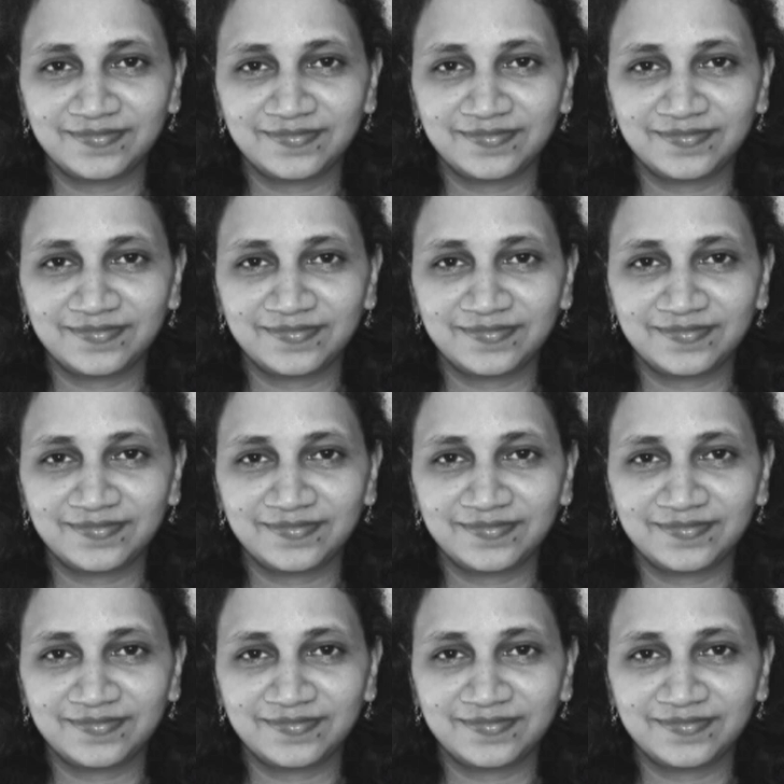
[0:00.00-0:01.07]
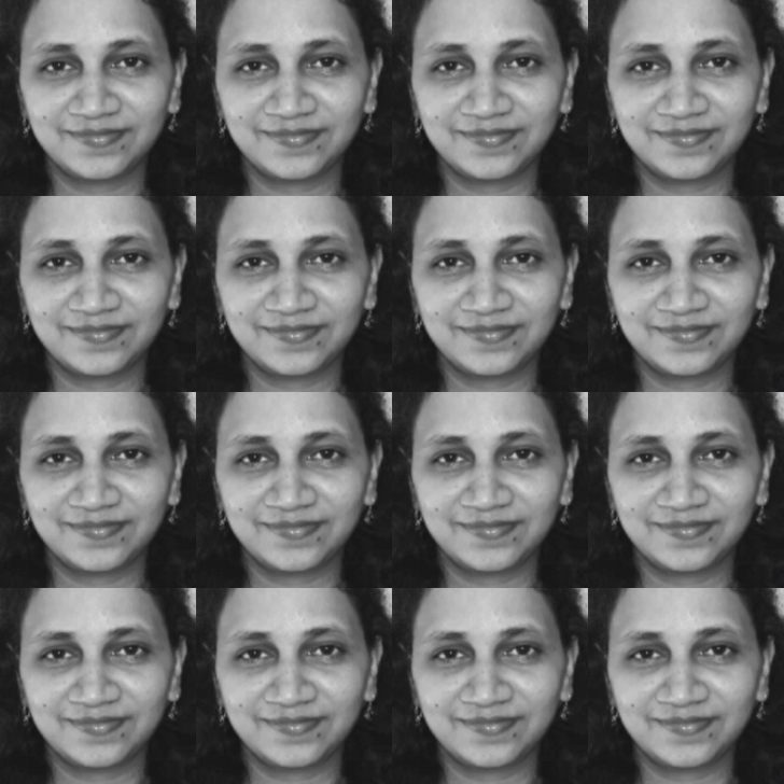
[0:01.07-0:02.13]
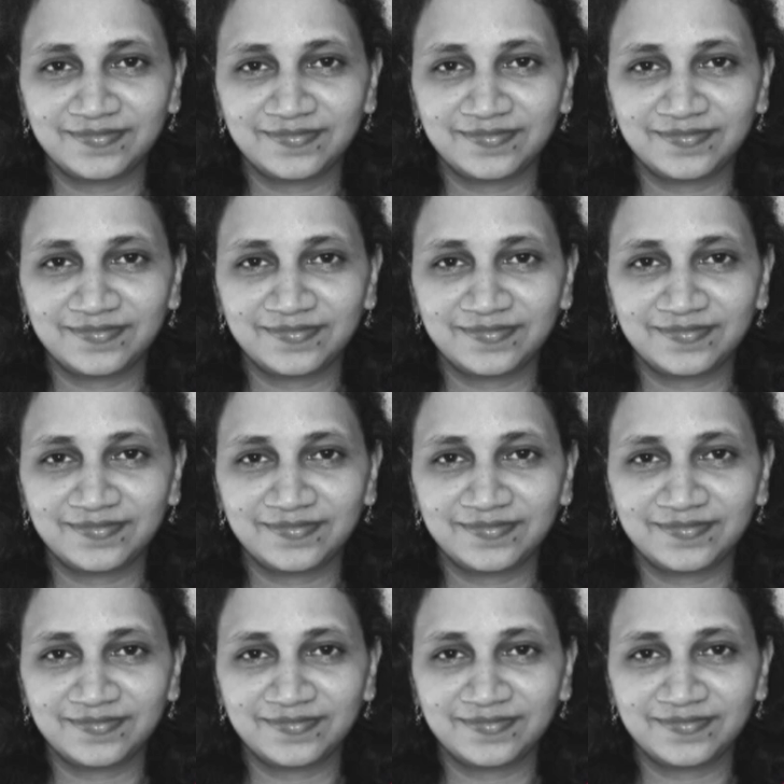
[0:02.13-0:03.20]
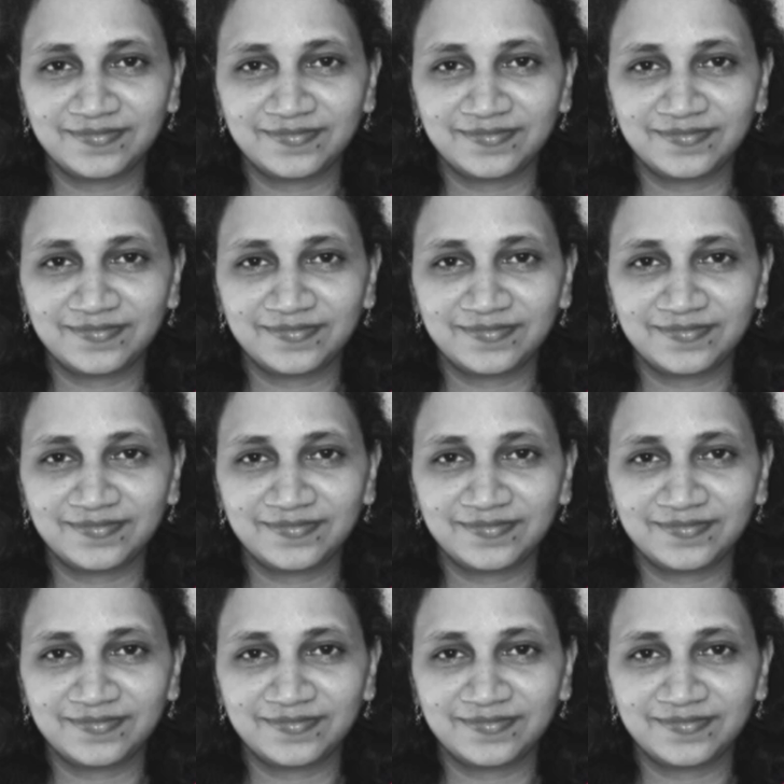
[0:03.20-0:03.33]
This is a still picture; no speech is visible.